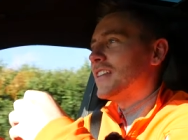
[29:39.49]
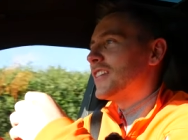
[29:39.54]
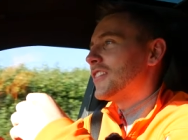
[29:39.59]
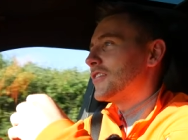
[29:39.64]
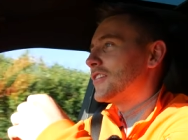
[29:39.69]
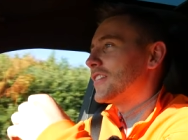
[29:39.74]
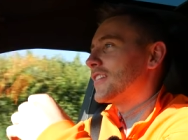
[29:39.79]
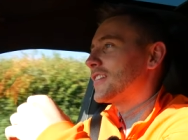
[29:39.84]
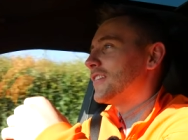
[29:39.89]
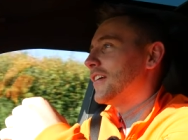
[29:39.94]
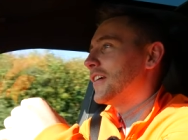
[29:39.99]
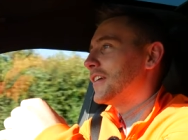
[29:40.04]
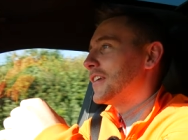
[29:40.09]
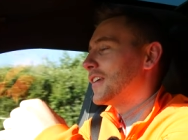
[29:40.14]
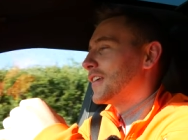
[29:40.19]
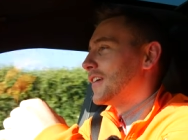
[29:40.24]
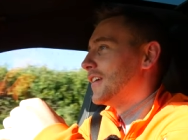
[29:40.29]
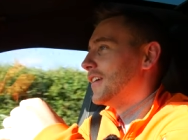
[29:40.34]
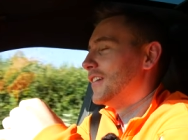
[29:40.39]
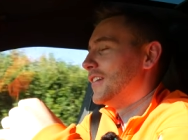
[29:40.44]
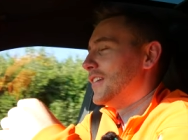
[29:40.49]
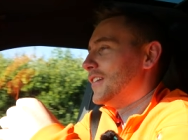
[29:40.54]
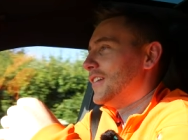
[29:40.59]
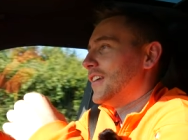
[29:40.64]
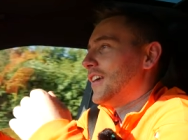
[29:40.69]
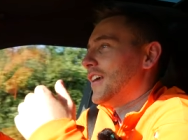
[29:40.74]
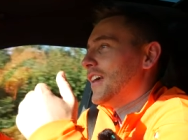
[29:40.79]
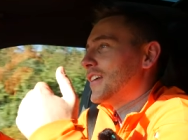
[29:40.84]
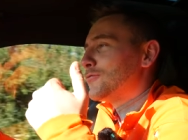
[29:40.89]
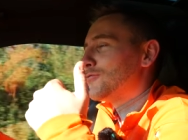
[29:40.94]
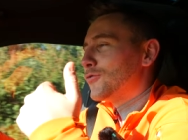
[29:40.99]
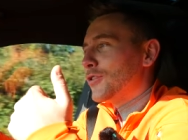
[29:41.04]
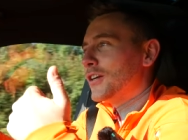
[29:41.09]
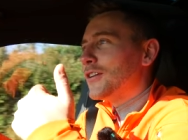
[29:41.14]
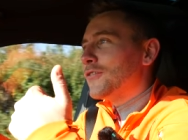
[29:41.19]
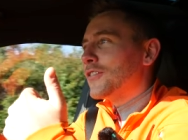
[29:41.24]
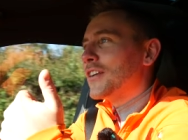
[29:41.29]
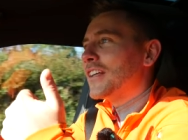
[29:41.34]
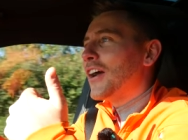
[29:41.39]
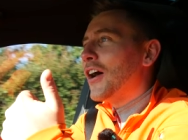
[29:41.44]
and you're just like, it's
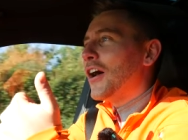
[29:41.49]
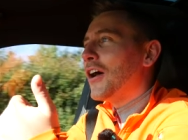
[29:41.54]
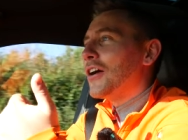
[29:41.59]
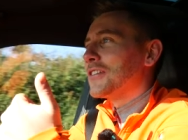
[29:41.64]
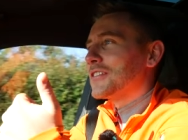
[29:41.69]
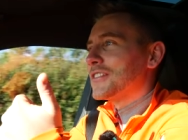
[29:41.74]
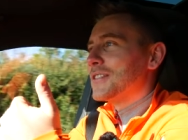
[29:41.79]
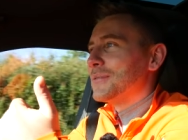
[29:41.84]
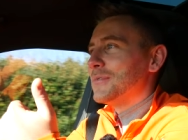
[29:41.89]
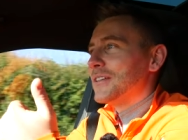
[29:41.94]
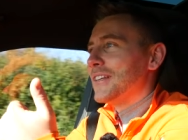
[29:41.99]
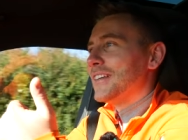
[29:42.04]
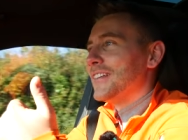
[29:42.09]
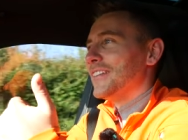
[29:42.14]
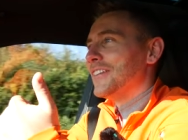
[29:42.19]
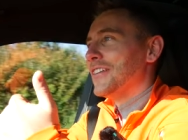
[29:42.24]
really, really hard to be,